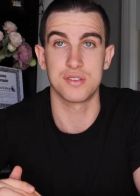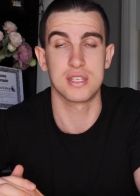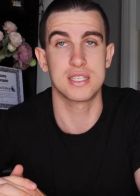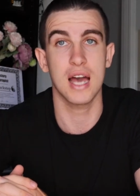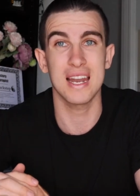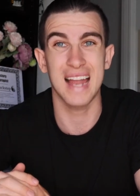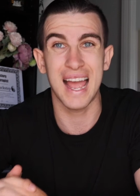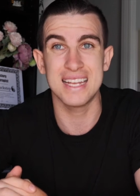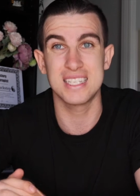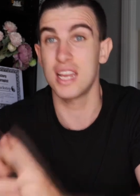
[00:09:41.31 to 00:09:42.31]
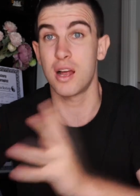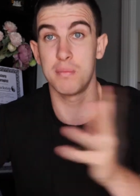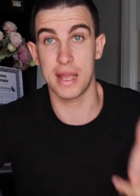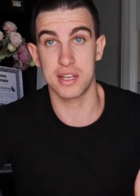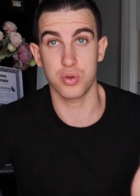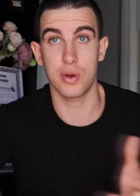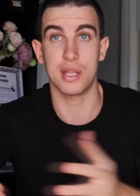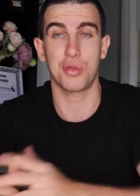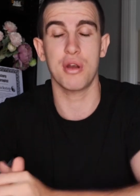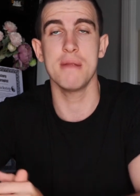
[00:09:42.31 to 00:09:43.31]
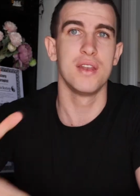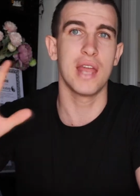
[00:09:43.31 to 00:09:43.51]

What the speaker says: So I started 18, I'm now 23.